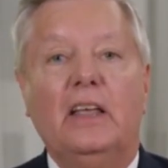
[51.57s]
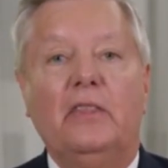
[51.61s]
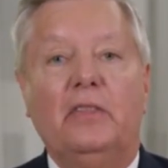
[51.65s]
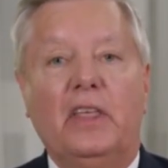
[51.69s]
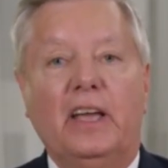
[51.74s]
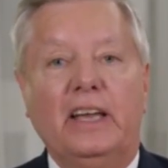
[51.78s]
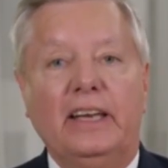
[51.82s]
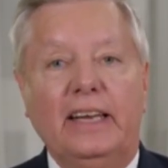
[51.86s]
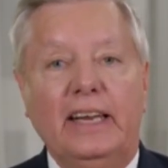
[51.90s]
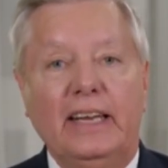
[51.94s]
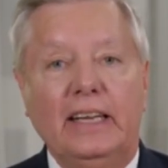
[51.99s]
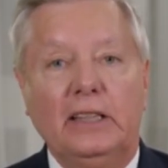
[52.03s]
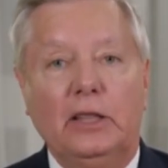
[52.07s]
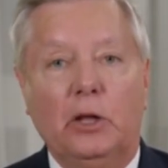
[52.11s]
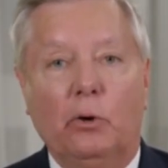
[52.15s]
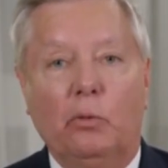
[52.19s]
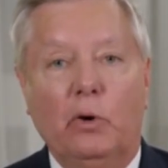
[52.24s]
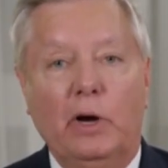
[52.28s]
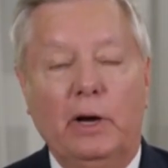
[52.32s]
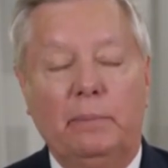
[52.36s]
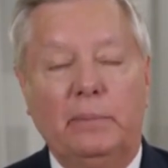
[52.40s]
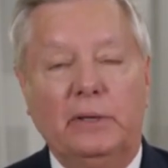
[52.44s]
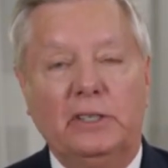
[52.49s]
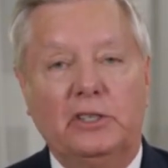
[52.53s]
They need the
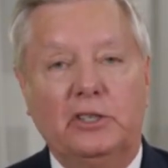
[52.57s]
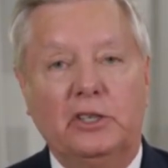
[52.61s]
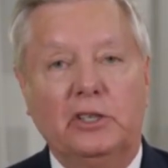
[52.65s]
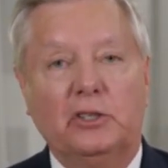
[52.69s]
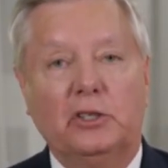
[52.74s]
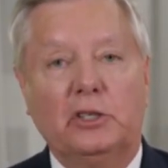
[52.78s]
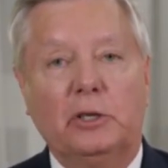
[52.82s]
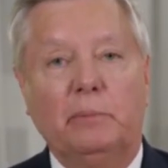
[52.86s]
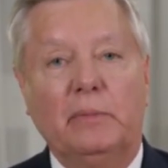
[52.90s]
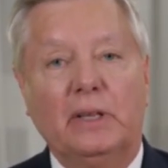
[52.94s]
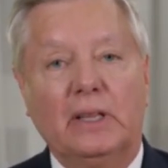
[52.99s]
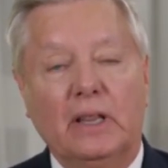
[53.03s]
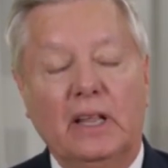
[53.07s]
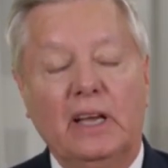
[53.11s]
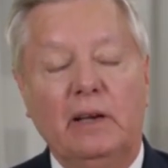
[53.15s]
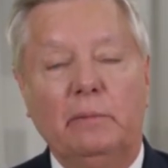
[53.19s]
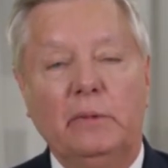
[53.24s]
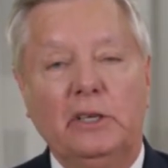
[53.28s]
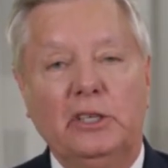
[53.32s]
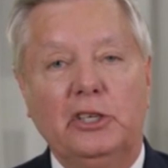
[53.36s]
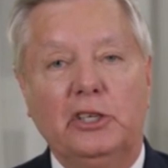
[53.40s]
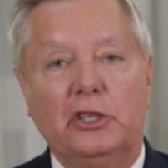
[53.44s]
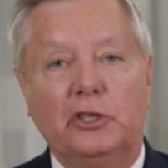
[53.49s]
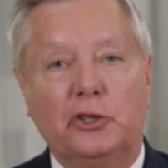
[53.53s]
weapon system. And let
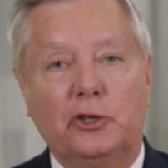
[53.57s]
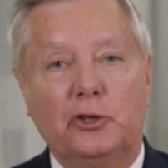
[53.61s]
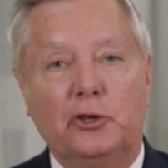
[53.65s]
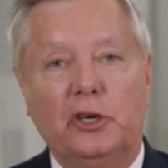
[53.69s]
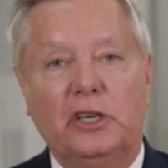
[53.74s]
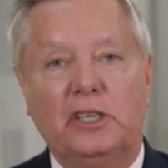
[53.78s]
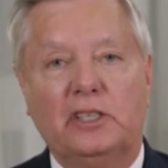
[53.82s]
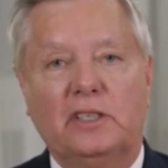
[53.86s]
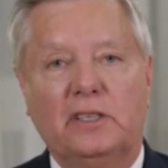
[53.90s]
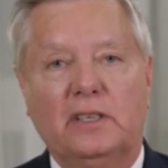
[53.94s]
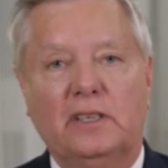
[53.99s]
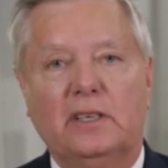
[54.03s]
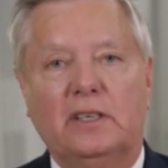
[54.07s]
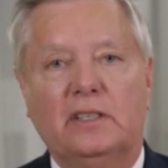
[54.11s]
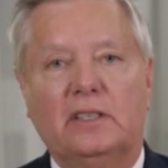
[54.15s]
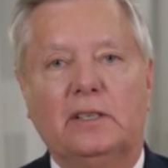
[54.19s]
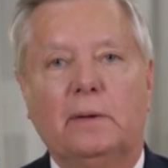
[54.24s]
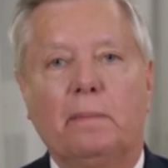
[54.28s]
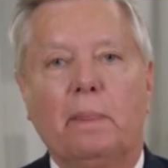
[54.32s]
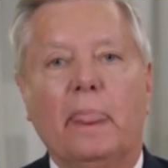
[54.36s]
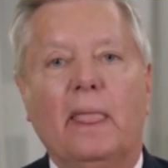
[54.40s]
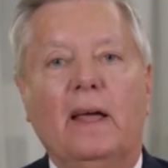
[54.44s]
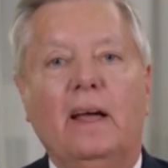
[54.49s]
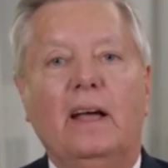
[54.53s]
me just stress this.